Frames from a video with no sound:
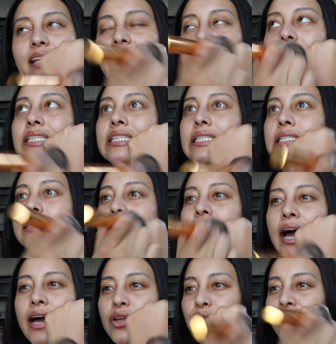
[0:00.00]
like a
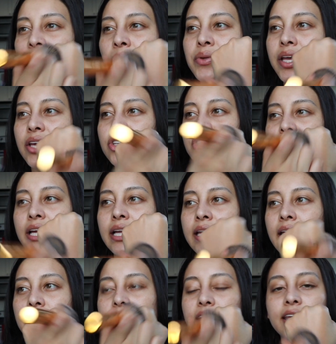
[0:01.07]
satin foundation,
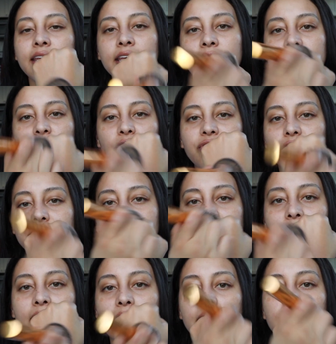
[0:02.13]
and the heat of your
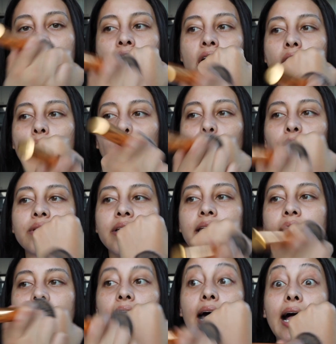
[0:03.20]
skin
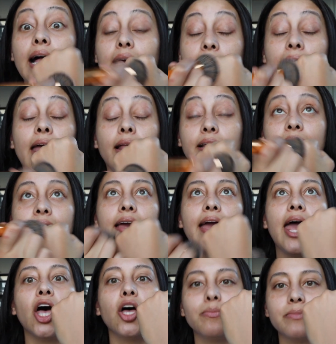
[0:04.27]
only like
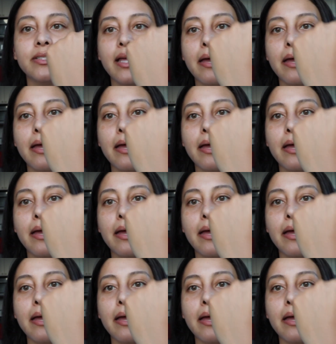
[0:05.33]
helps